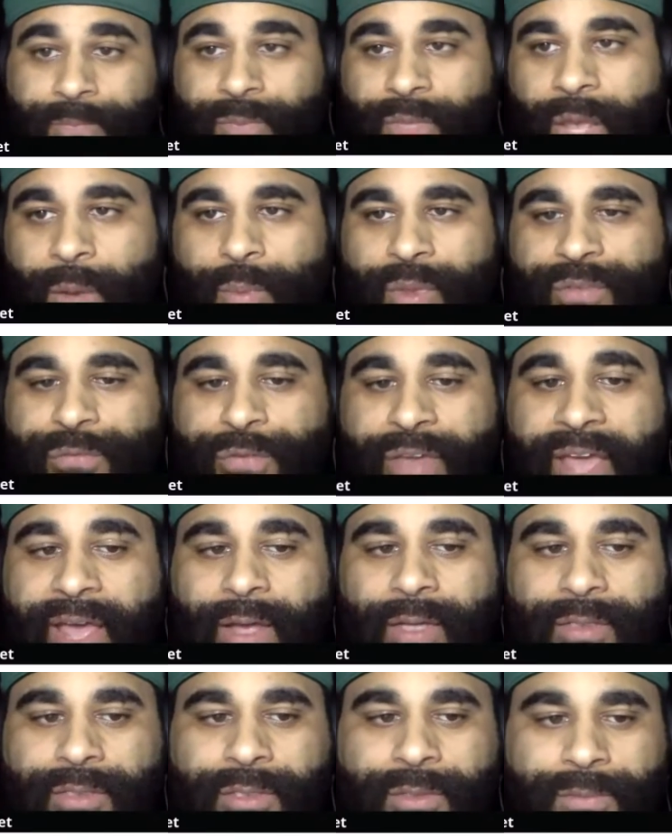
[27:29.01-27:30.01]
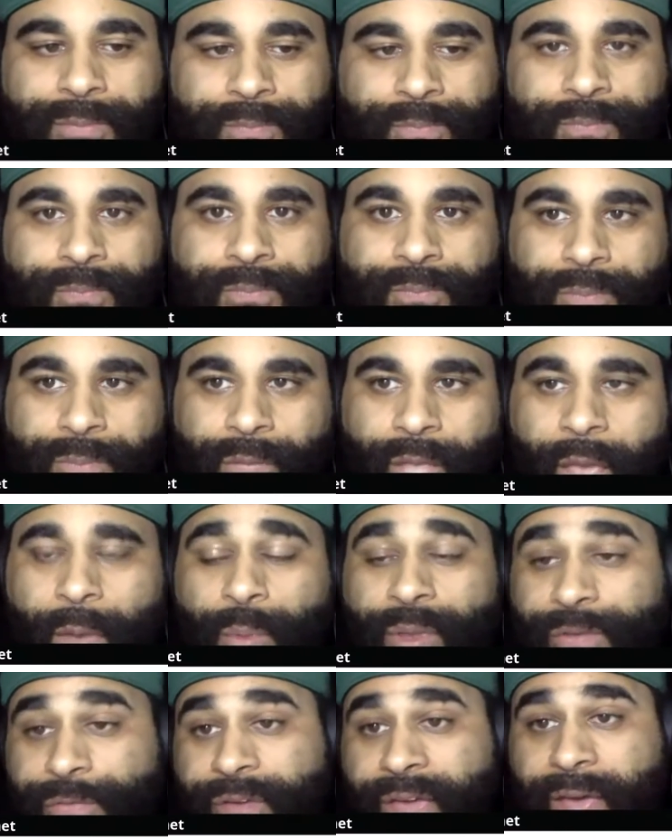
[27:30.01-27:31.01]
And we failed. And
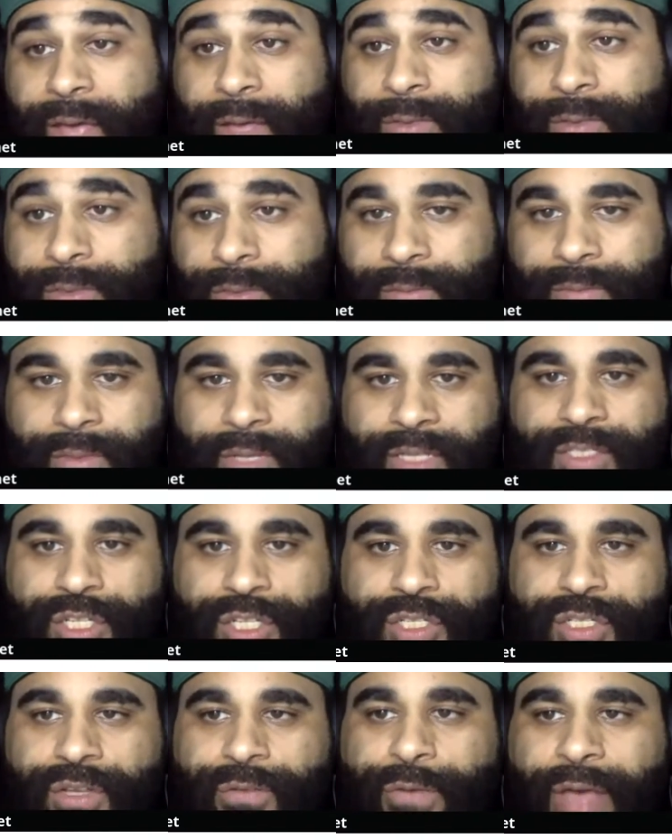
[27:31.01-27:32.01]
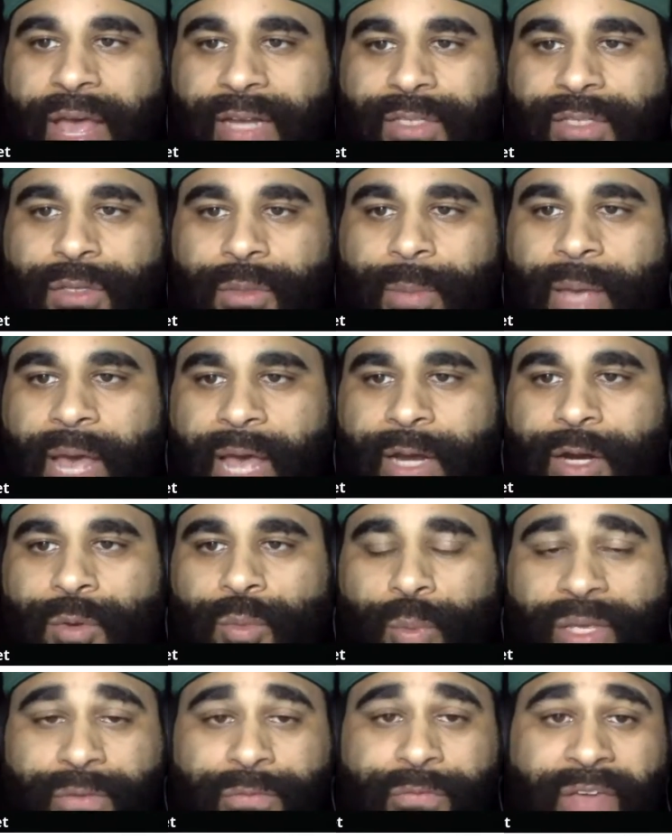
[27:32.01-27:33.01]
we failed. It's just the fact of the matter.
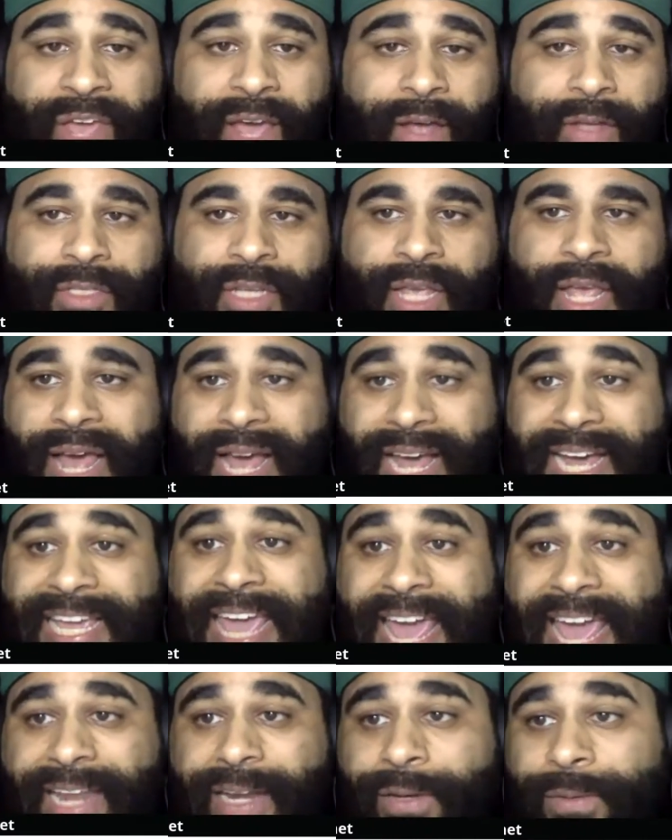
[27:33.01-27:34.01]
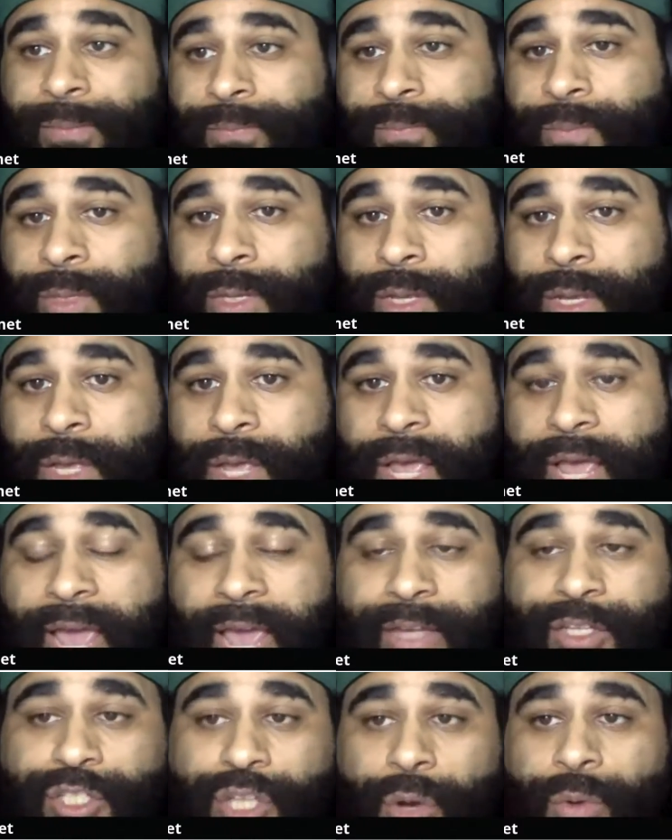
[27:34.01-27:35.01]
We failed again.
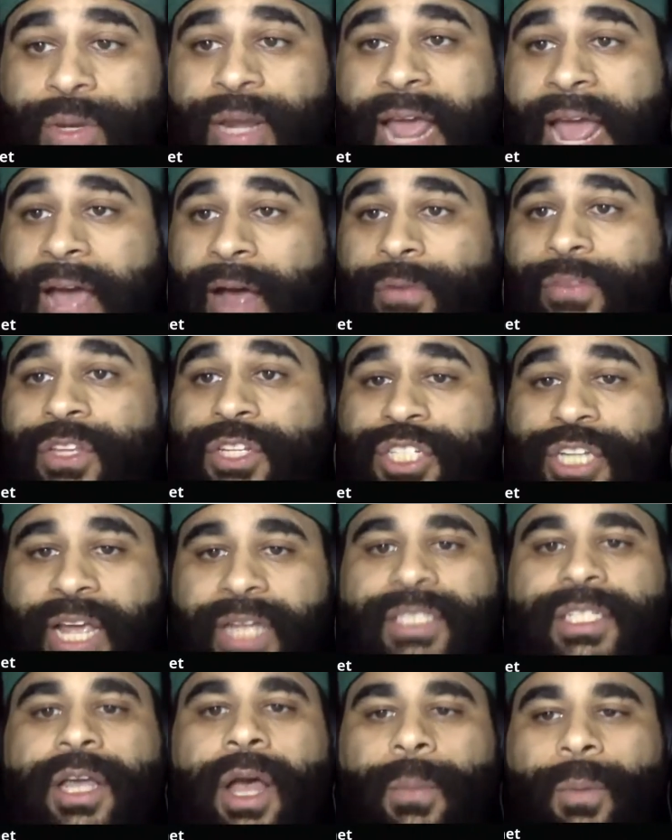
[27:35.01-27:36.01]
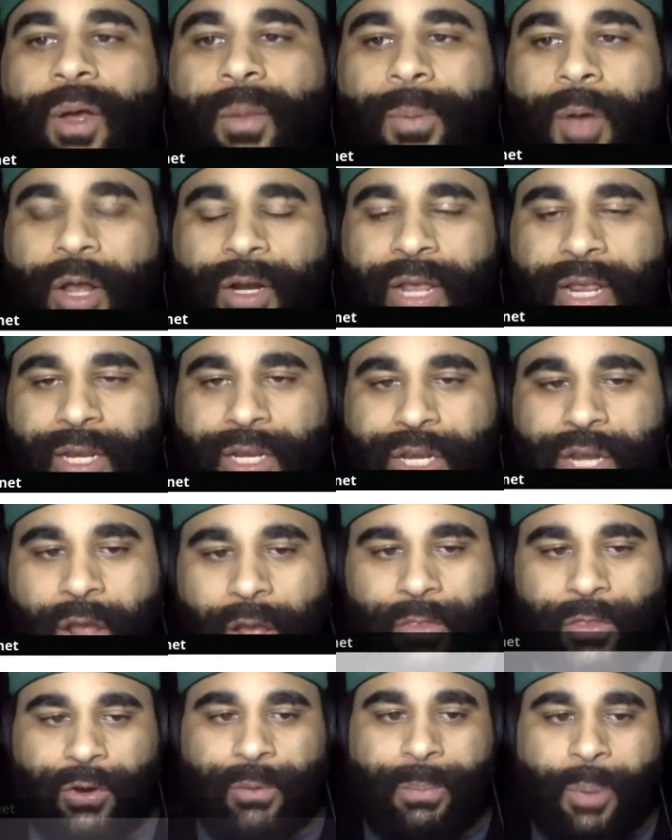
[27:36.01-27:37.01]
And so now the Jets come up on
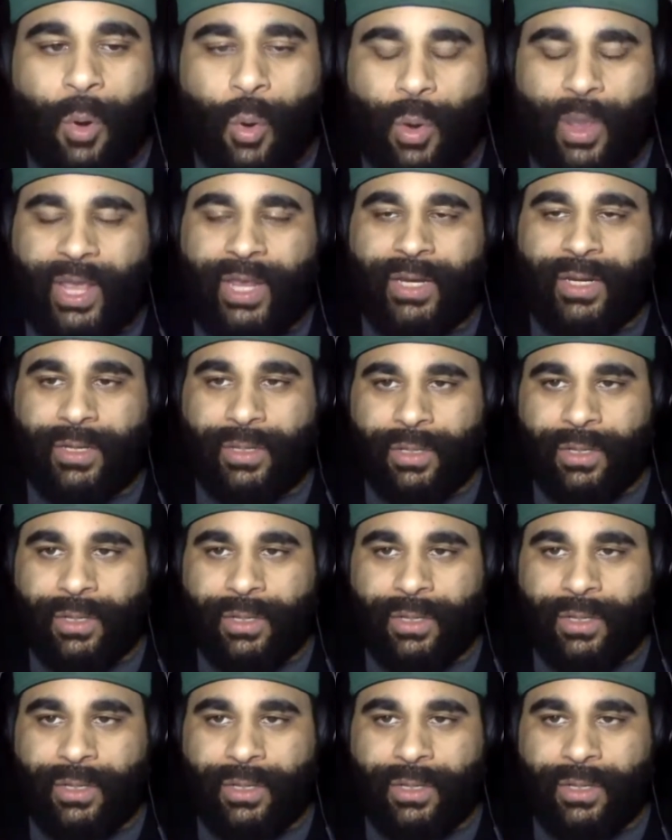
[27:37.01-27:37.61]
another point